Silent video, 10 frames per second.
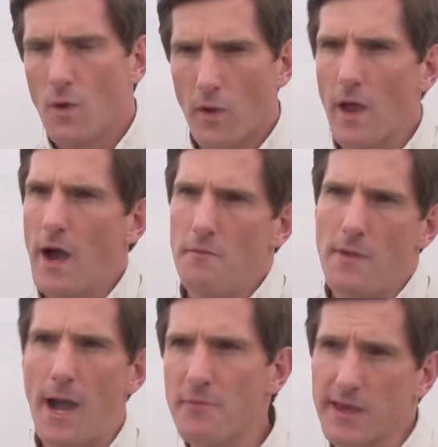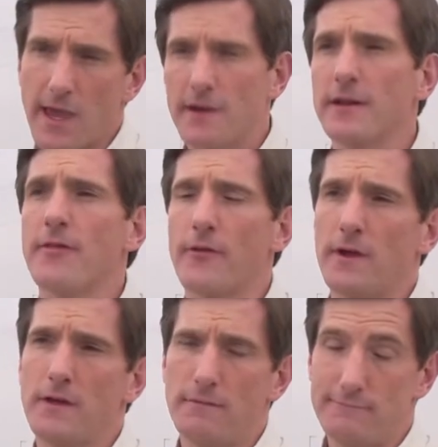Well, I'm the candidate in
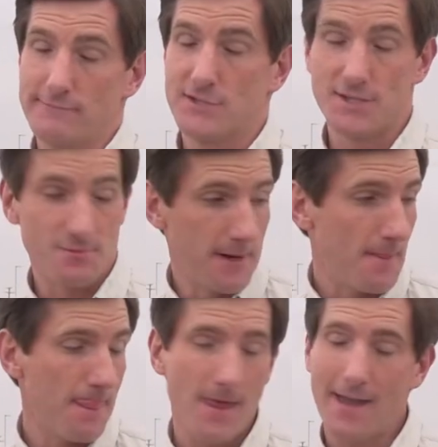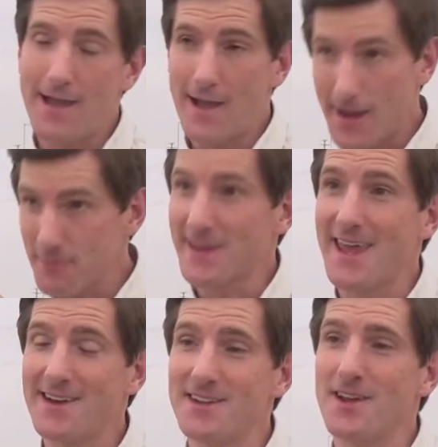the, I am the
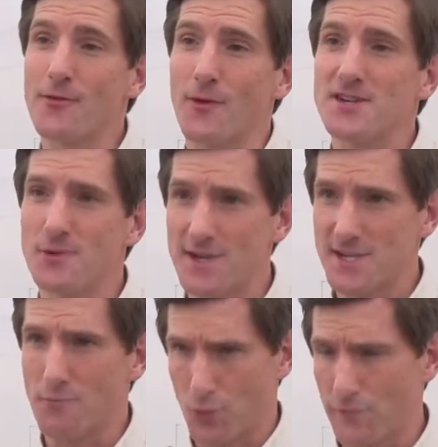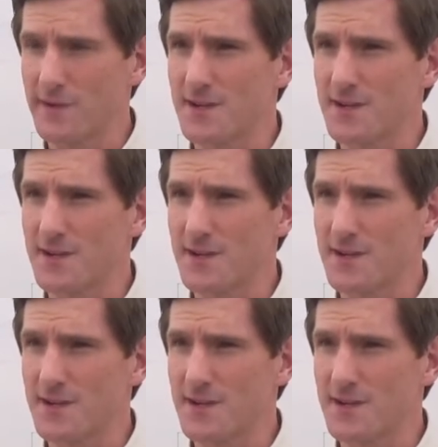candidate in the race who has a proven